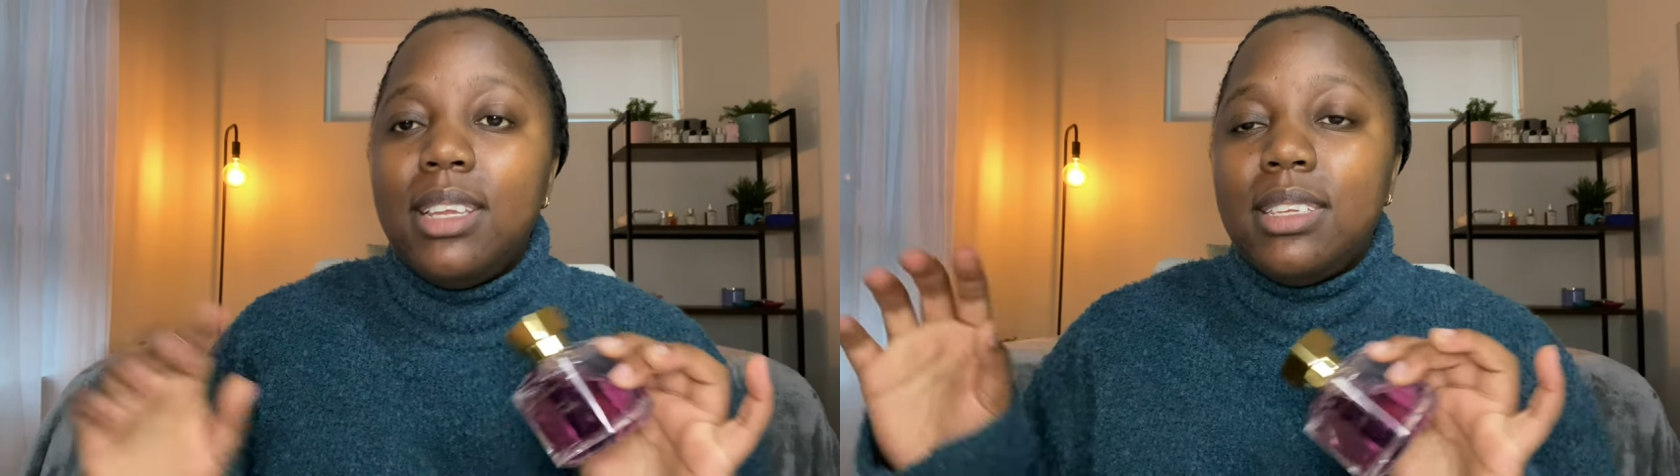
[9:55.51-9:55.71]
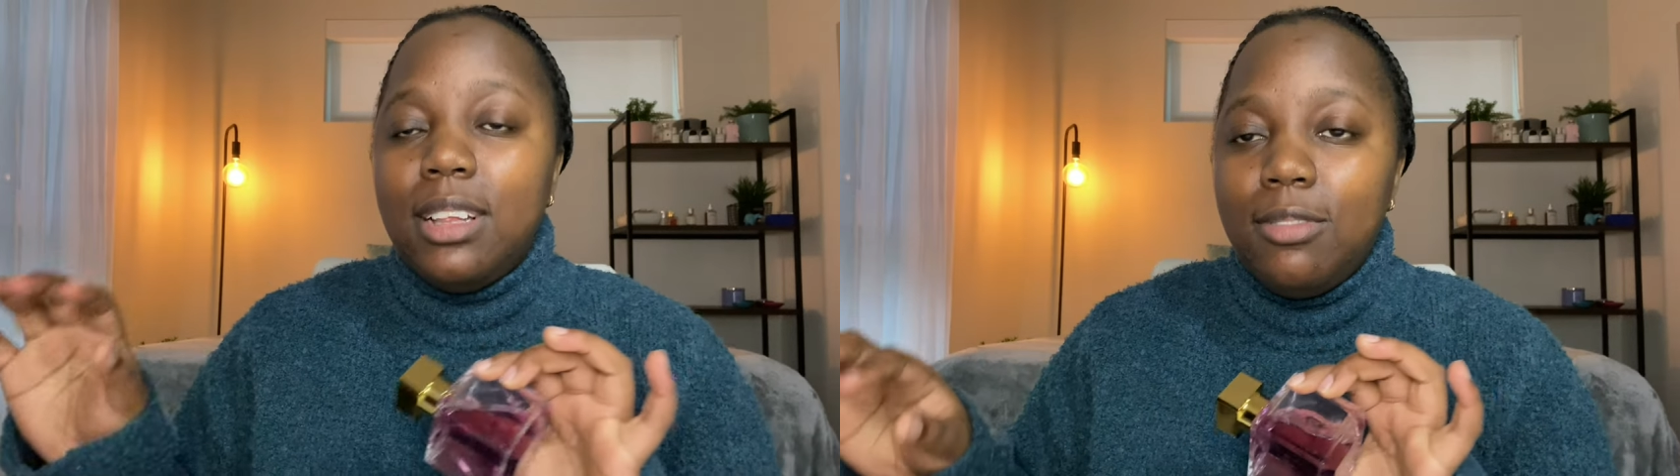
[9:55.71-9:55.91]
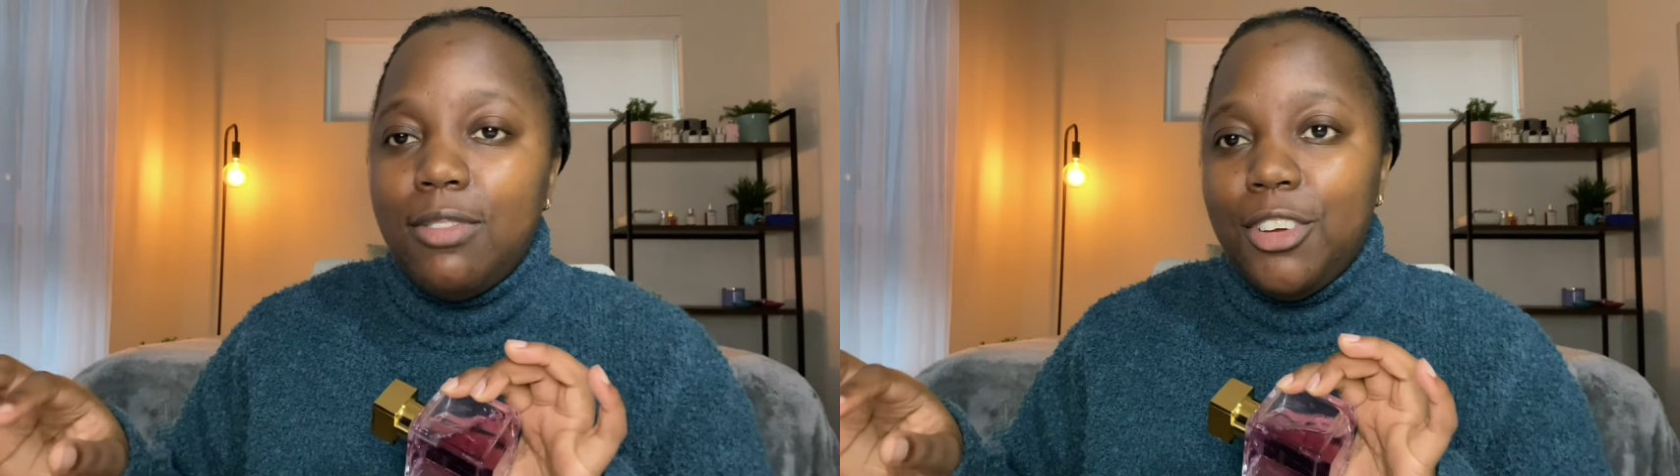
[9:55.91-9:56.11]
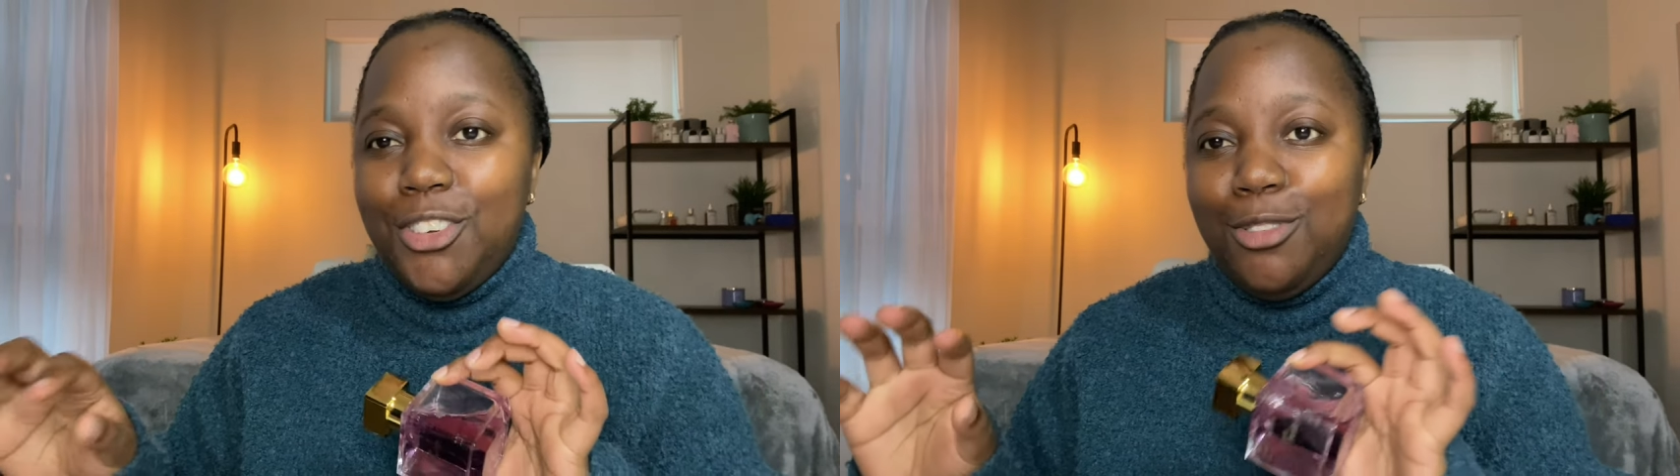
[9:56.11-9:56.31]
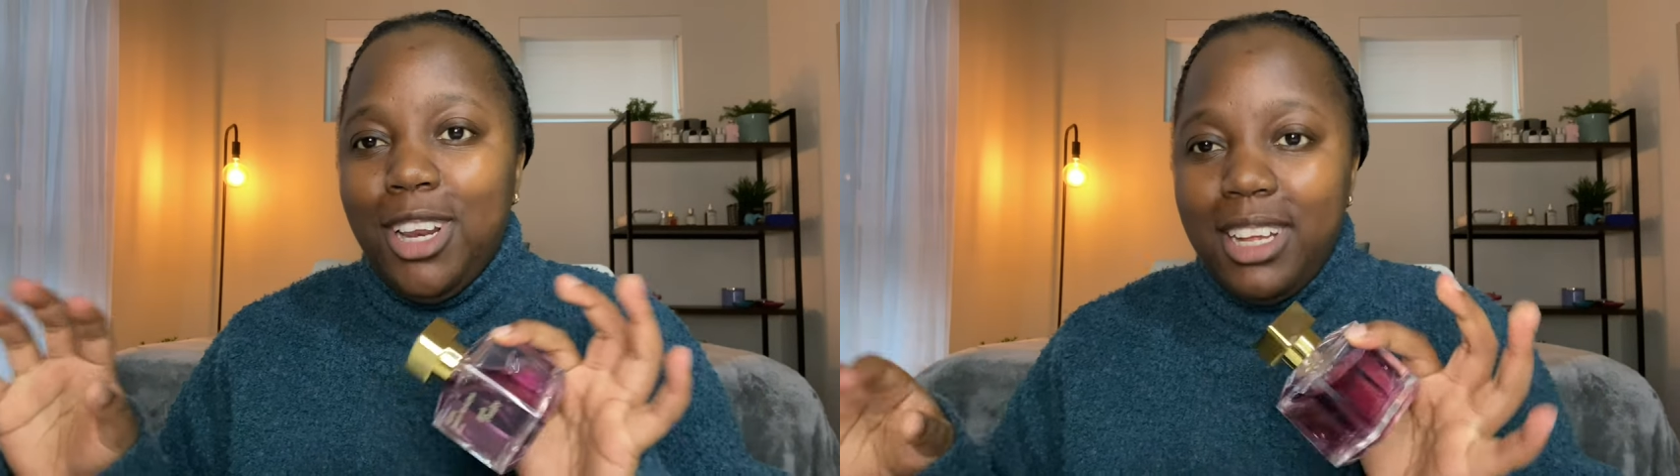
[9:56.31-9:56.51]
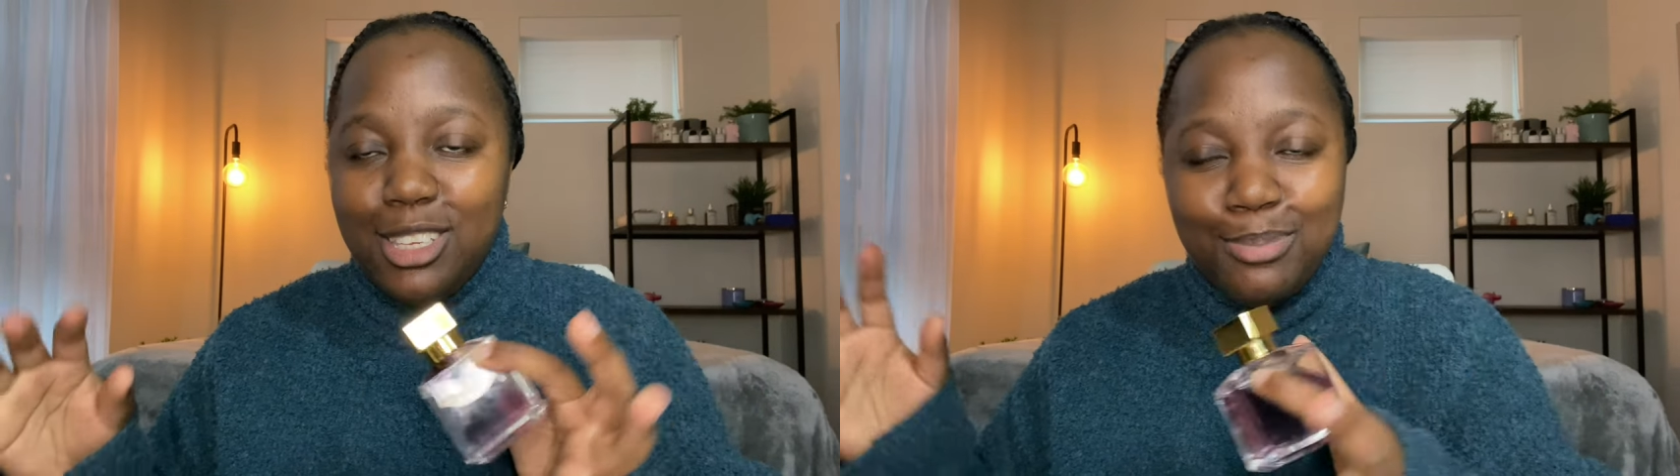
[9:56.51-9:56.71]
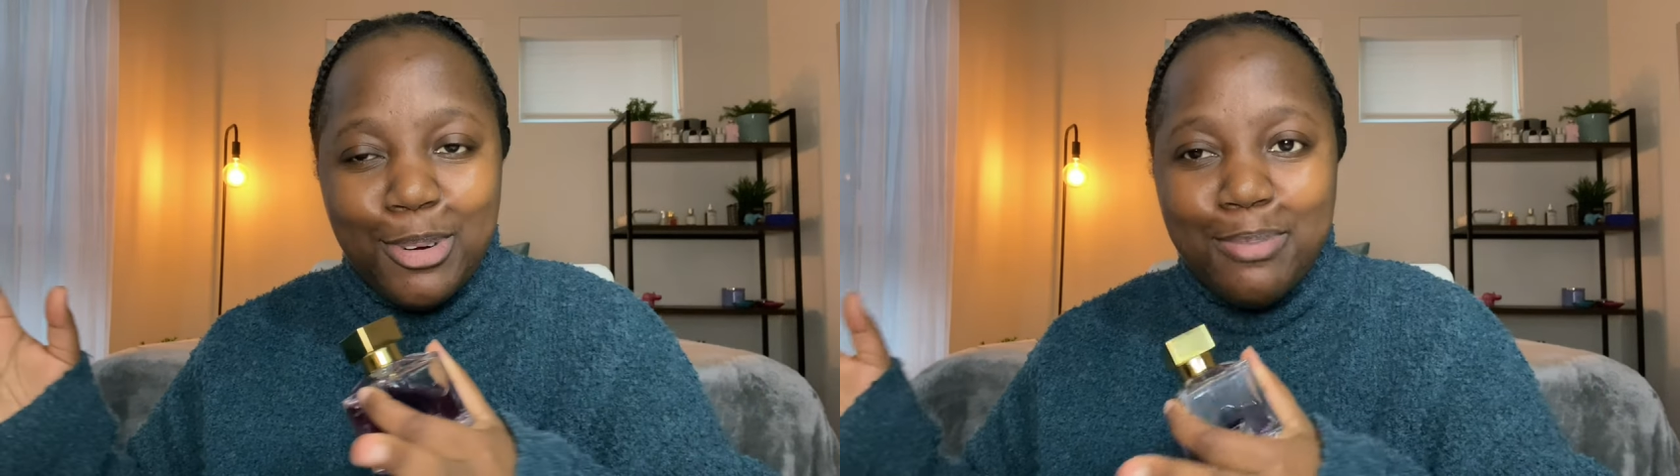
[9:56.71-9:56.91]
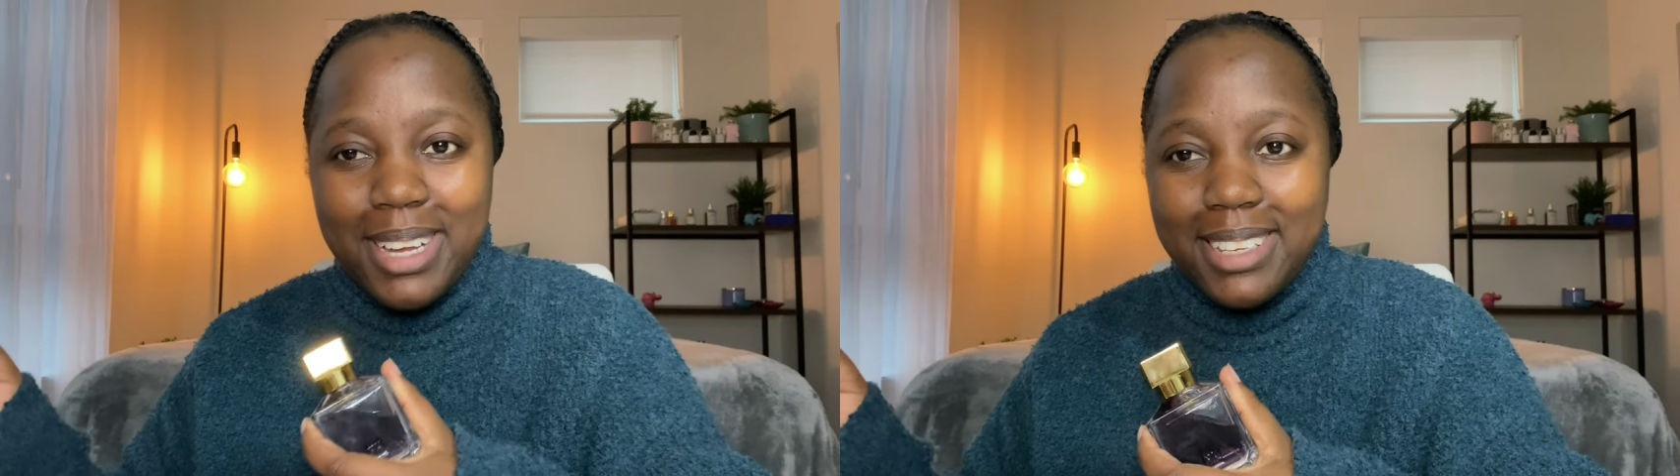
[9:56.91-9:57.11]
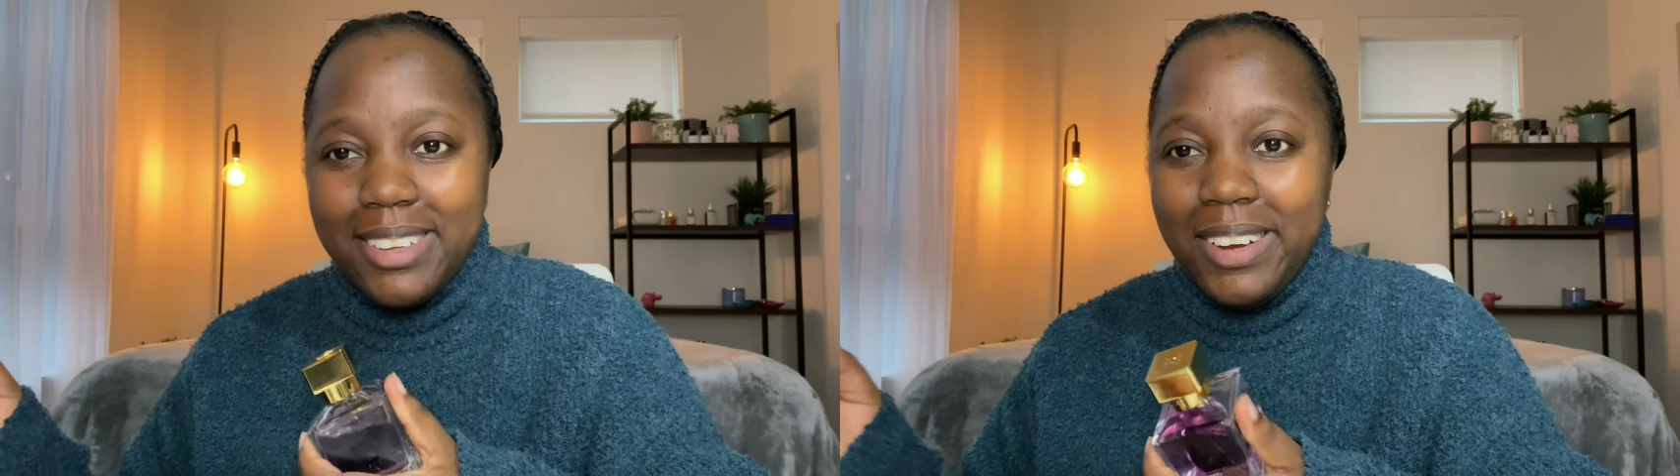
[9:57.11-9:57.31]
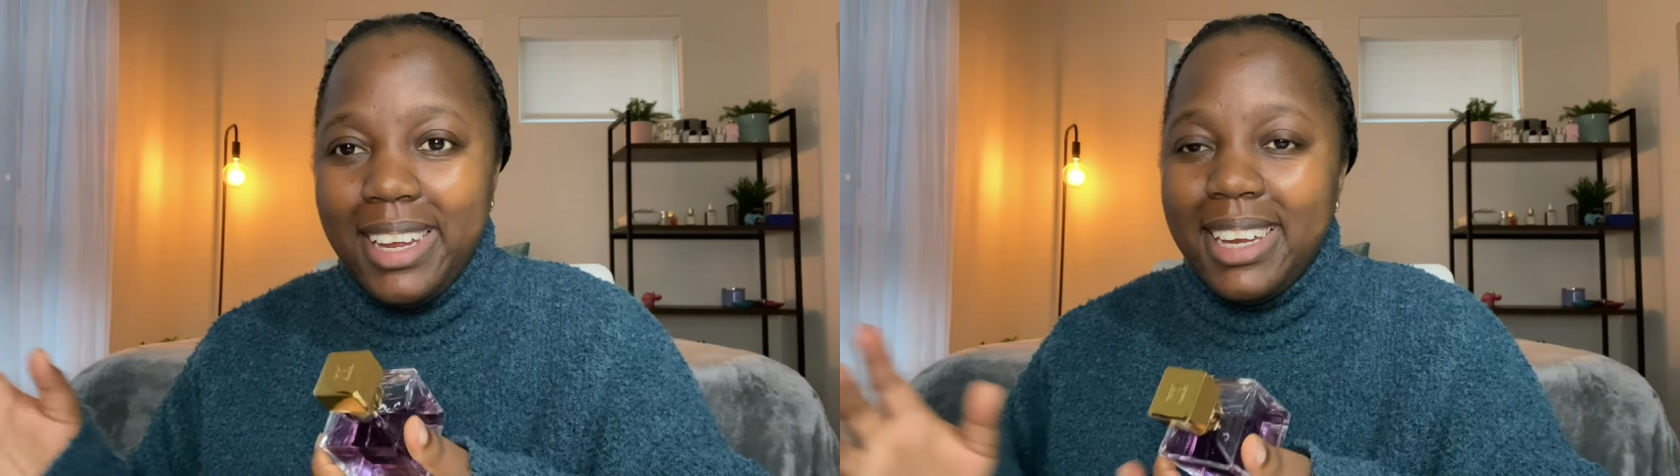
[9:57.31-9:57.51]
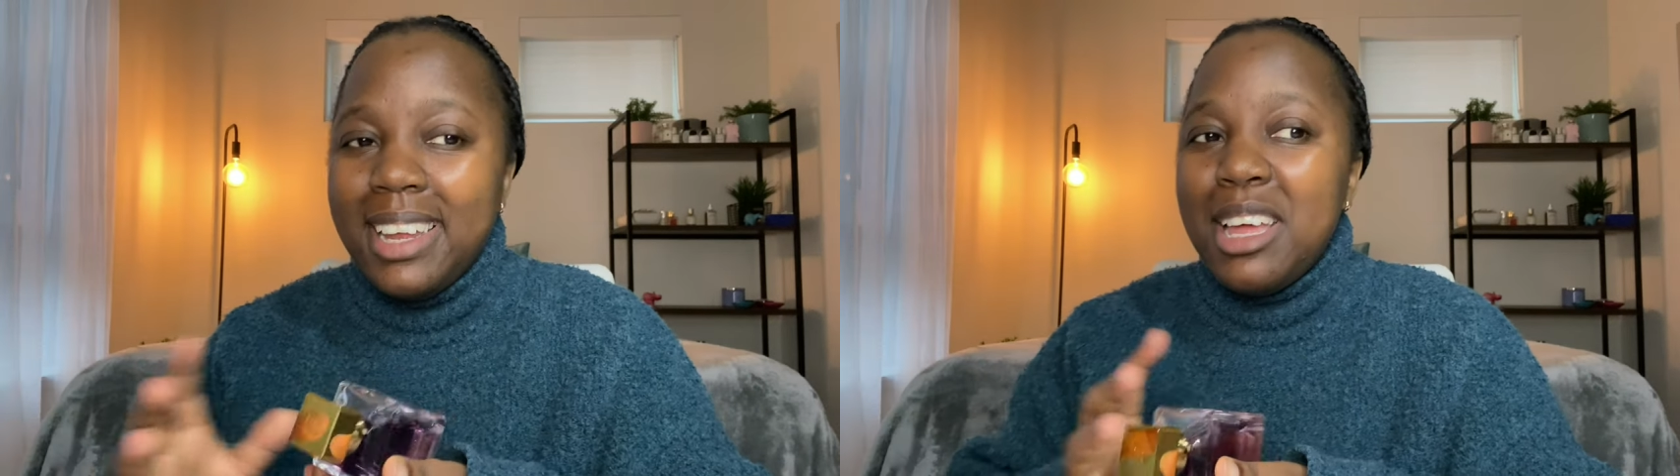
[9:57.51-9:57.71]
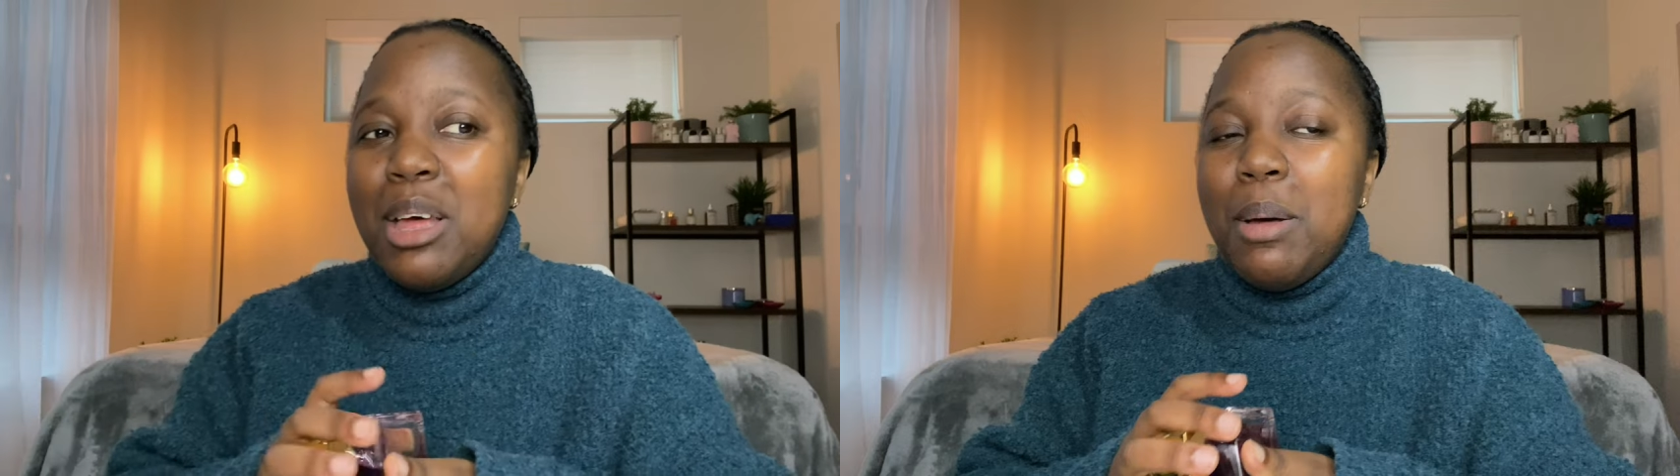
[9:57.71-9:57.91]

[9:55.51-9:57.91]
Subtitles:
The silver version leans more masculine.